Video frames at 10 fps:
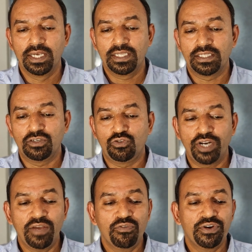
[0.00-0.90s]
The
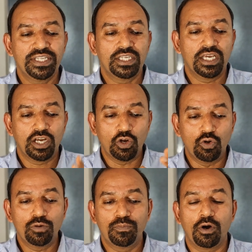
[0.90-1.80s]
driver in the
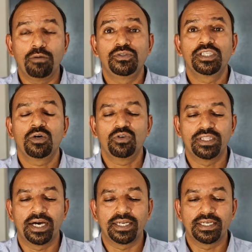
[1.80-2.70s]
group observed
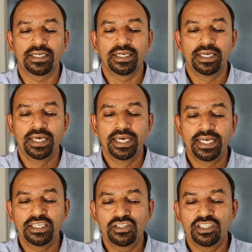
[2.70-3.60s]
that
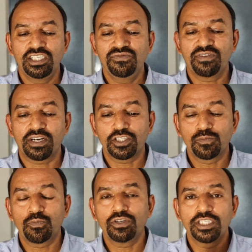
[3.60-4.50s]
his chief
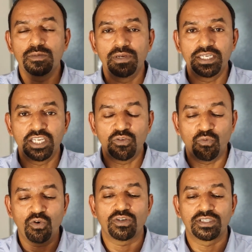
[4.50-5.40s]
responsibility
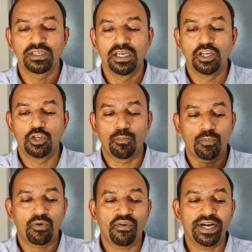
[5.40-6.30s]
was to
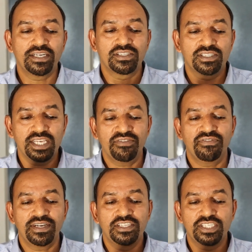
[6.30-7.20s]
provide a safe
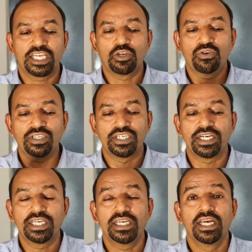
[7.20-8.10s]
and secure
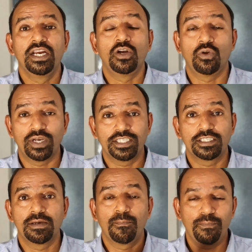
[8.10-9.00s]
journey to
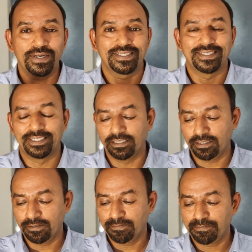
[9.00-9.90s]
his passengers.